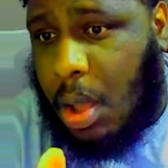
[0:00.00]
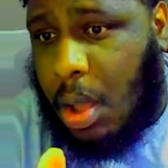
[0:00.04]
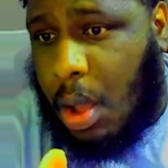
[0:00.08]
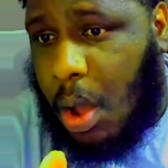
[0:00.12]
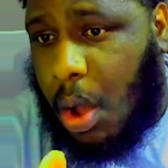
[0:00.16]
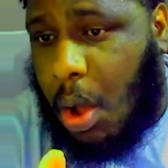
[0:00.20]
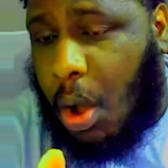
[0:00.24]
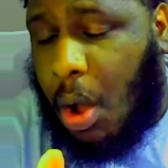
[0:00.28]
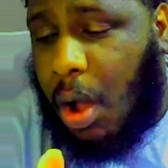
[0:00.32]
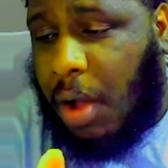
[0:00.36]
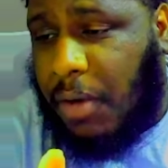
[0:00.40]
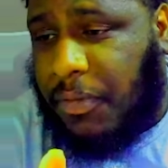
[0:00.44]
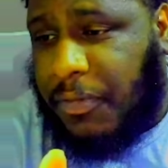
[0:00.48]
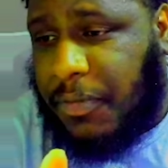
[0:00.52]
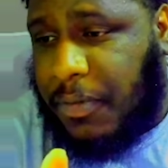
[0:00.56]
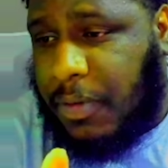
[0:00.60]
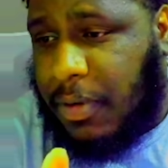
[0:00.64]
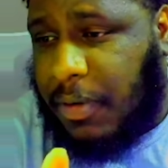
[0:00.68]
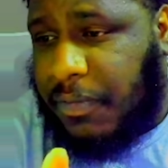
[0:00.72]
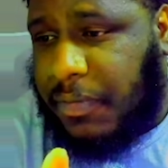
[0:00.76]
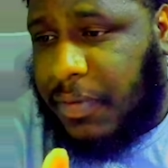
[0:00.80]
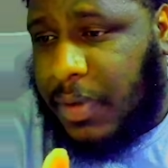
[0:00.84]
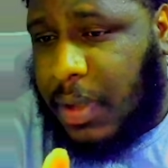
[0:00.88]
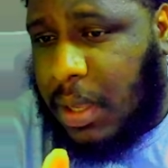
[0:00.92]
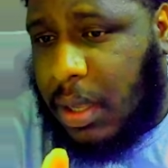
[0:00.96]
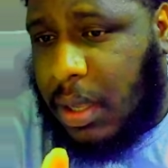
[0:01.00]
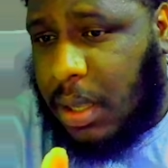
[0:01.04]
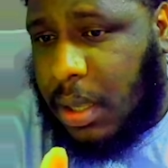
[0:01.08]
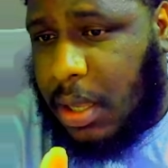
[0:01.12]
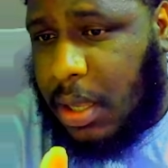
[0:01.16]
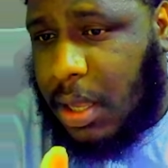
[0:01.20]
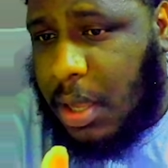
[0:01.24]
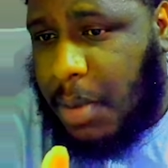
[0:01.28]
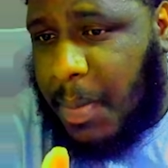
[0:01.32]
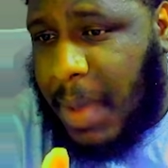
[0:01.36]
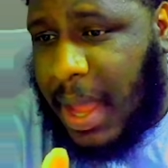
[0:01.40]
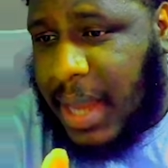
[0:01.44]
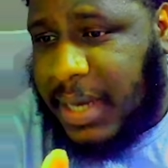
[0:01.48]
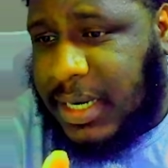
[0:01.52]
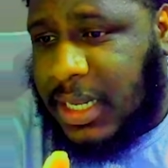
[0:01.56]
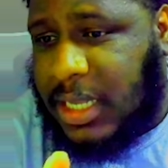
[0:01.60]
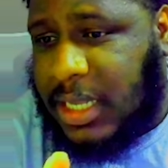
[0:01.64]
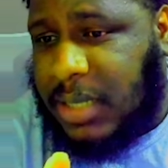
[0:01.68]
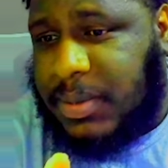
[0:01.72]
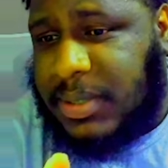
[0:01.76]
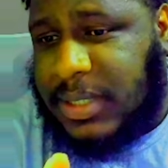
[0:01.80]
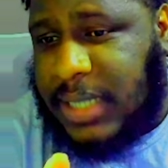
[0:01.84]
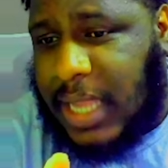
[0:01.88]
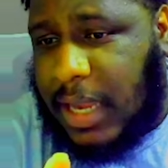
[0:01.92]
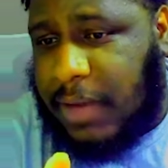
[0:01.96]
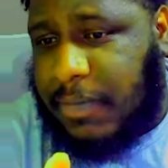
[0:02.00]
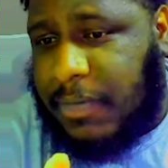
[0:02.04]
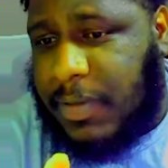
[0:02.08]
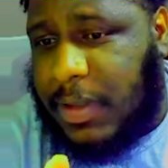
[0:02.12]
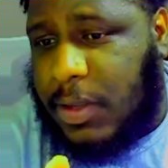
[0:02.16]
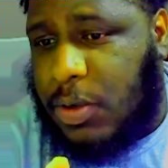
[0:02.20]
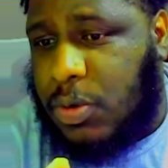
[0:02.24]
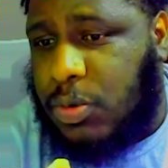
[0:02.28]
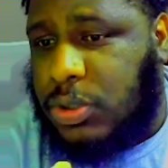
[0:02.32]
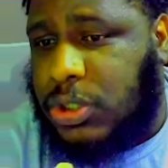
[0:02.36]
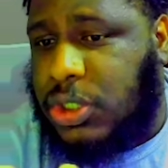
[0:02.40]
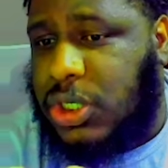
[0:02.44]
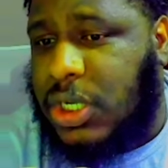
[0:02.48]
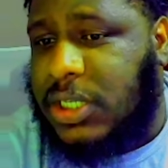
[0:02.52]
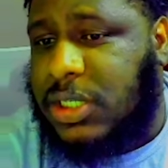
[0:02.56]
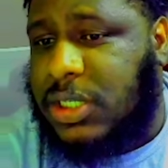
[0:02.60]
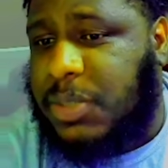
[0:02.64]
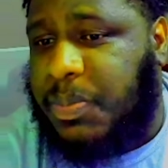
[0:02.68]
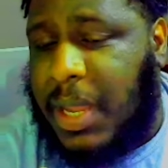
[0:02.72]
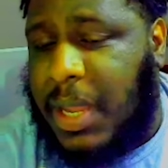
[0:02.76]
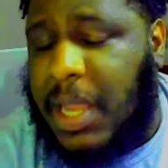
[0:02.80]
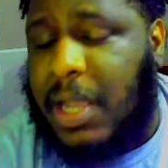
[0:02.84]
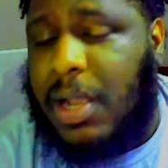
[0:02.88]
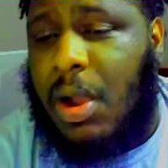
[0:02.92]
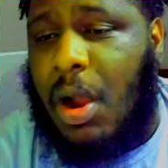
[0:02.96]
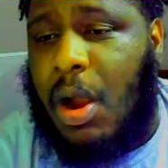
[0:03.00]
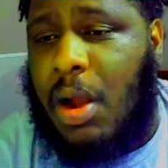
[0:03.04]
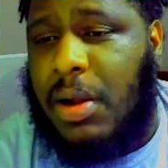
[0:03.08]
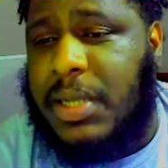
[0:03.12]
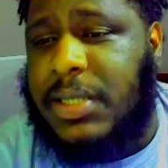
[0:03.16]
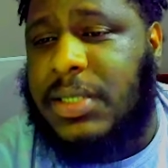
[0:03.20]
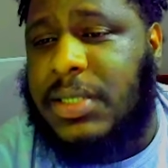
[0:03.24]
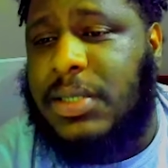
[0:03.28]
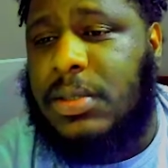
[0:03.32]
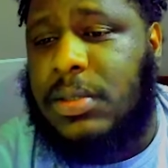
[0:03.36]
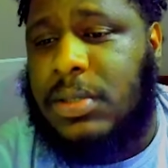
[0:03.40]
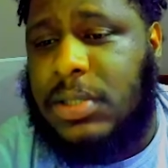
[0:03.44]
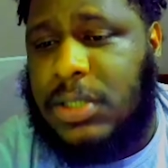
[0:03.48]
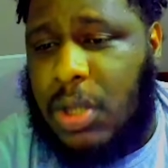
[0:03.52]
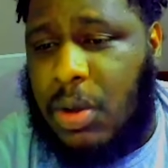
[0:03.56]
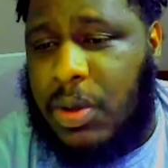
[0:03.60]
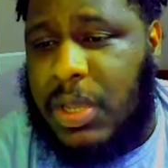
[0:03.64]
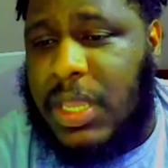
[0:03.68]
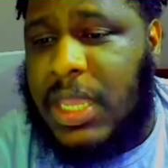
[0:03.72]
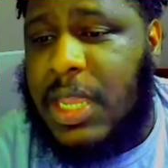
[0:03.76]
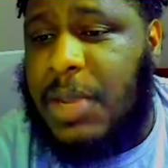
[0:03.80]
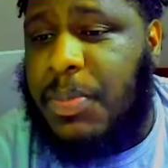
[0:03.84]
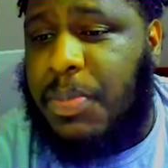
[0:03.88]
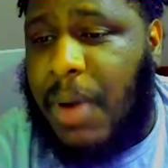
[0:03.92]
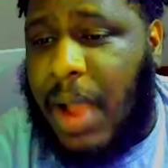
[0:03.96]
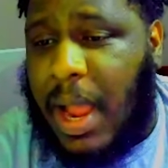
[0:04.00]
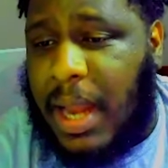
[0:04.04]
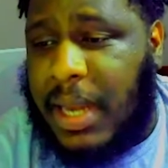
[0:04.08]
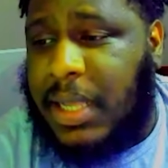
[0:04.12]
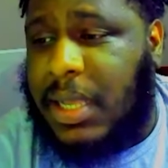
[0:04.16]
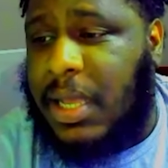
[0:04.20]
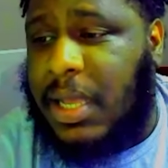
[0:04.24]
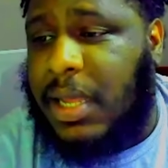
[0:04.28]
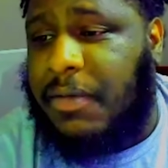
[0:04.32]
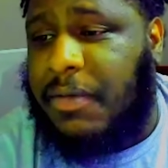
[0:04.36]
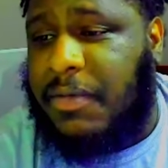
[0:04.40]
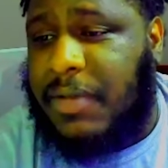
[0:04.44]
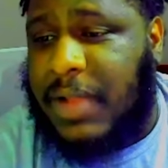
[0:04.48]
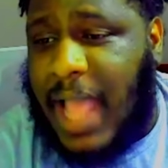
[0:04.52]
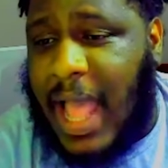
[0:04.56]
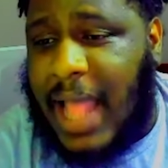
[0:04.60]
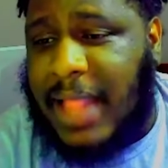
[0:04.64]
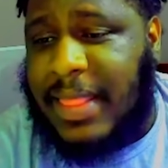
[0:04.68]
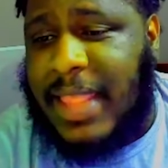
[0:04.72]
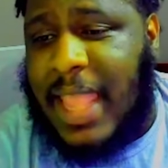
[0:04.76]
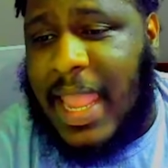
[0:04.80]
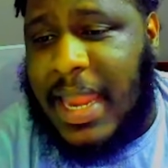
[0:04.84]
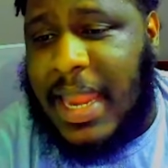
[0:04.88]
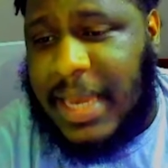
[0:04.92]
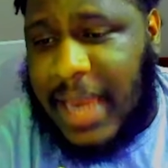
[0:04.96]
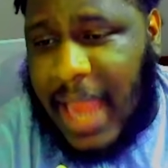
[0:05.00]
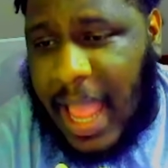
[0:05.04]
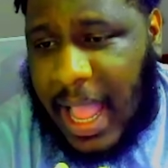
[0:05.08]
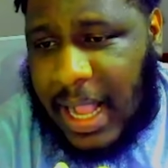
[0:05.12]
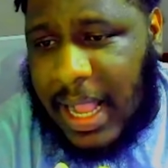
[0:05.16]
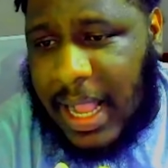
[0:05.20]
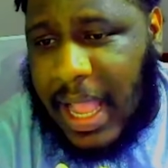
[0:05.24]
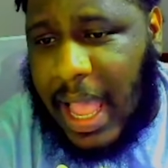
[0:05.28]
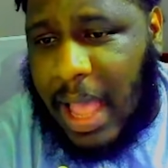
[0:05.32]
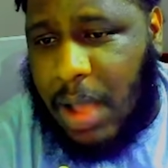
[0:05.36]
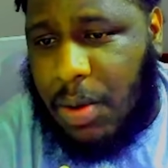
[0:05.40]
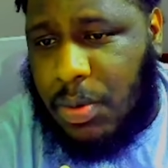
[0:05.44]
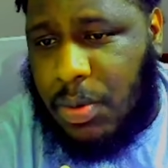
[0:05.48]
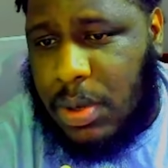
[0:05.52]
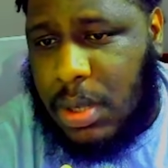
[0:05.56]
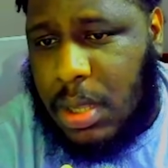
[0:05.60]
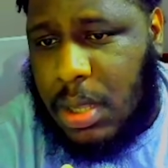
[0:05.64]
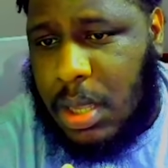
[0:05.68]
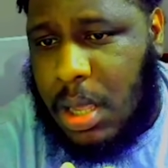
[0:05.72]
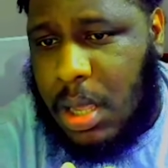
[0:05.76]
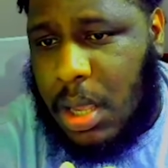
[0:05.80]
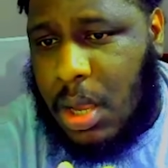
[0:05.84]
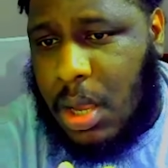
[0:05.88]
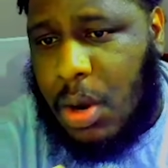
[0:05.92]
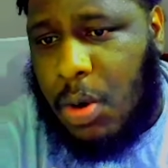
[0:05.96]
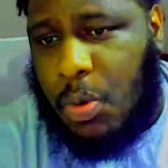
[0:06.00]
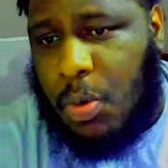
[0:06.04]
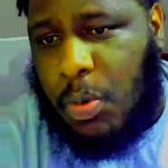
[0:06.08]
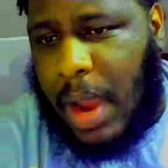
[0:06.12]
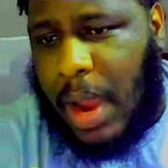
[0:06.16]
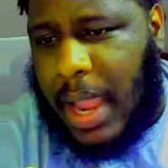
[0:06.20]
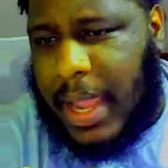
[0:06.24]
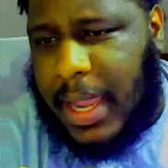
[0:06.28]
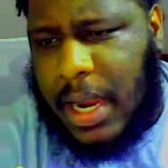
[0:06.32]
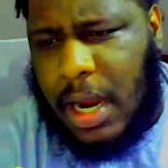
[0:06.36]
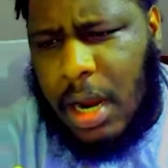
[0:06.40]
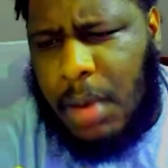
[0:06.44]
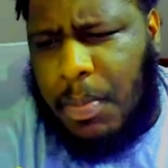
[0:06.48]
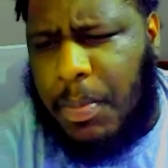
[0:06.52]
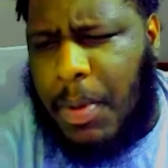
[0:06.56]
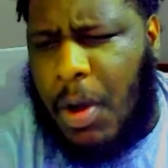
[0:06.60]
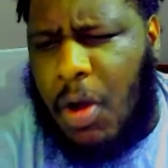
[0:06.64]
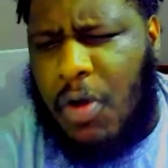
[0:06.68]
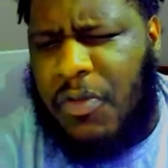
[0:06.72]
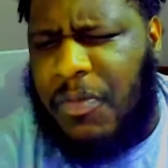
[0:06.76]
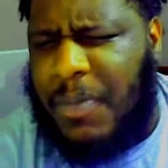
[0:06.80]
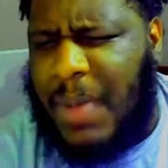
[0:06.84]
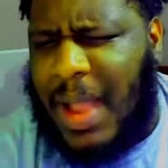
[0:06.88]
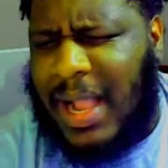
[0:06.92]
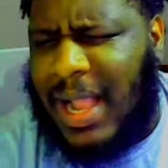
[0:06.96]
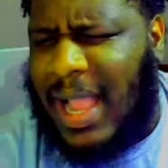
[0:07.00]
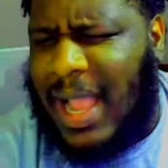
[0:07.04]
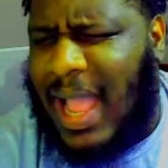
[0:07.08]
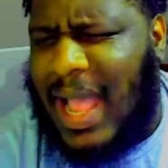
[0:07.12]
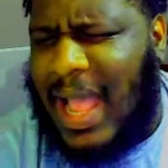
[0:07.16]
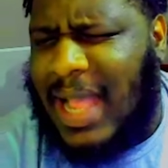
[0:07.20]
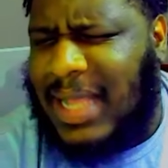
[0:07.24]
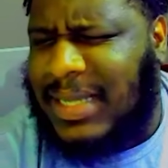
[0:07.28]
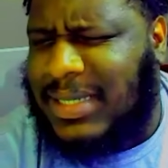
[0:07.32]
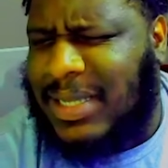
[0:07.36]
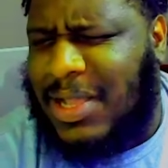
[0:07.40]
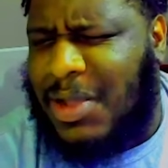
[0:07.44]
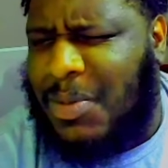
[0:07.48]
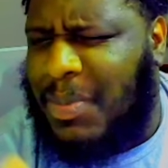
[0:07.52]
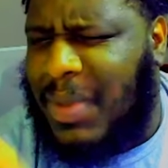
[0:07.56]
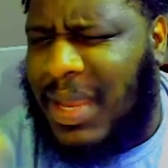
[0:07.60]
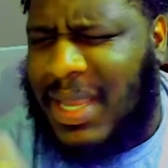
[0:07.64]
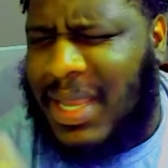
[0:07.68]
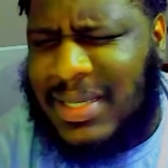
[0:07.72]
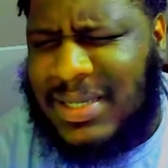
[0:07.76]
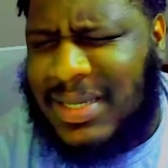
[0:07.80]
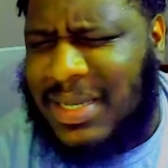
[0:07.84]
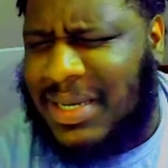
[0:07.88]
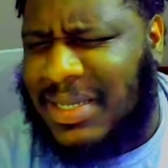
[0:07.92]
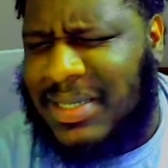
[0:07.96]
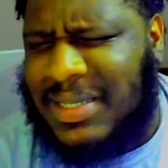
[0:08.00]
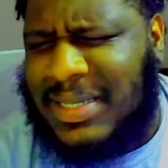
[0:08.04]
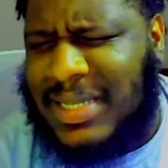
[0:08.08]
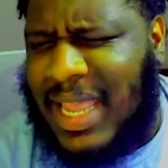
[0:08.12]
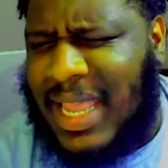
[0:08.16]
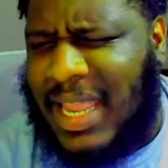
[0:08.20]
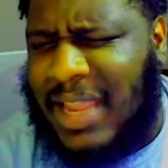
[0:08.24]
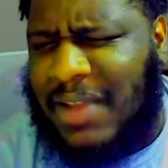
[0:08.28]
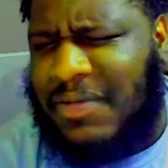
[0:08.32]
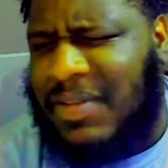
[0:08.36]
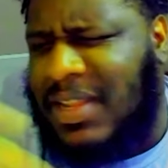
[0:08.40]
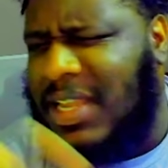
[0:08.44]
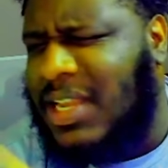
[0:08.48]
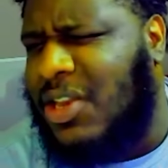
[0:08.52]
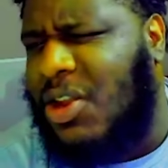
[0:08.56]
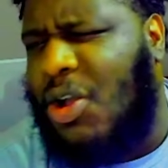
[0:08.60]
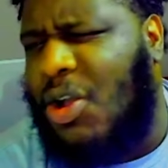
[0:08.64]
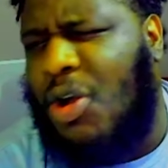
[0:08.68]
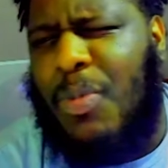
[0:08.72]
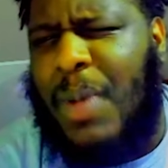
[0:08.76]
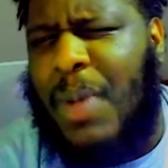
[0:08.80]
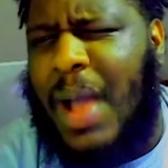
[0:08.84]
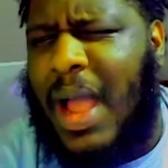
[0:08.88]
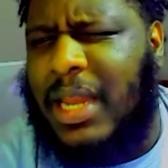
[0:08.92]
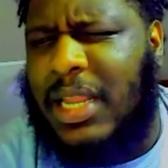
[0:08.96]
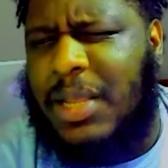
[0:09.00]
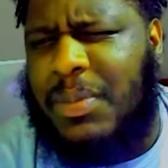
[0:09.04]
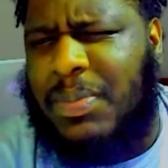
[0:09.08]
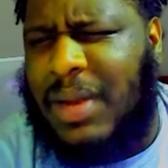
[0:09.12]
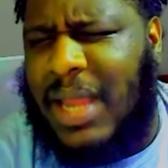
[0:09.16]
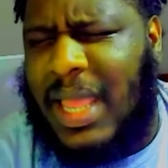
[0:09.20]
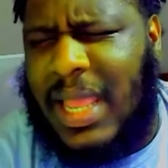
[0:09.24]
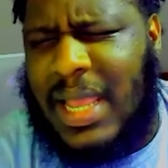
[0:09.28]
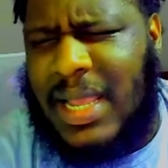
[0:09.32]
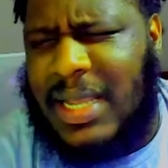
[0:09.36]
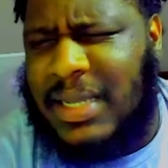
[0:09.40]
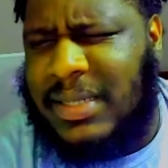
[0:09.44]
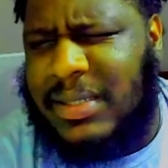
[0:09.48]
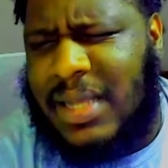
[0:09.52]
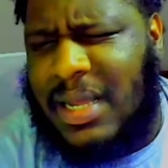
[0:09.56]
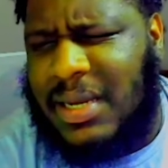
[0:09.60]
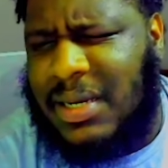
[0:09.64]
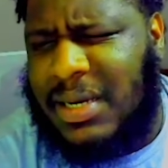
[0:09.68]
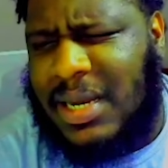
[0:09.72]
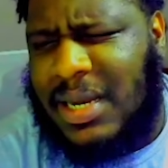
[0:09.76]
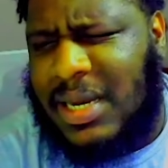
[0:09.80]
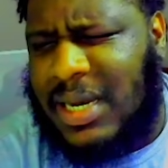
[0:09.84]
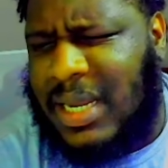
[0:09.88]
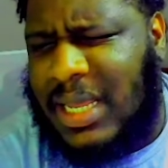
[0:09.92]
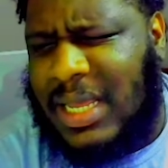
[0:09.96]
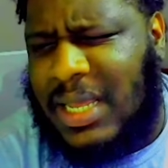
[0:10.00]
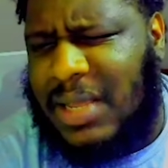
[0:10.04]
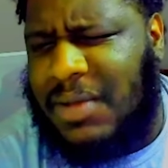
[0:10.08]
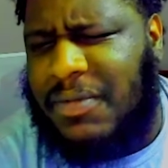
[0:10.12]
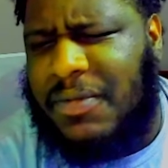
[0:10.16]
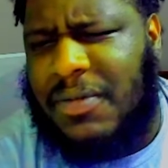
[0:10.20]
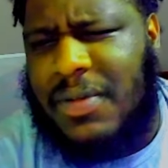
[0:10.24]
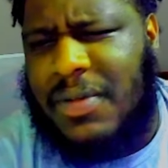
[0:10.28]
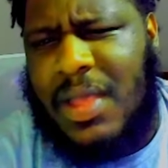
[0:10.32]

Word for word: off of uh, my deep safety, who's just pick artist. So he probably could have got that knockout. Right here, both my guys commit to the safety. Nobody plays underneath.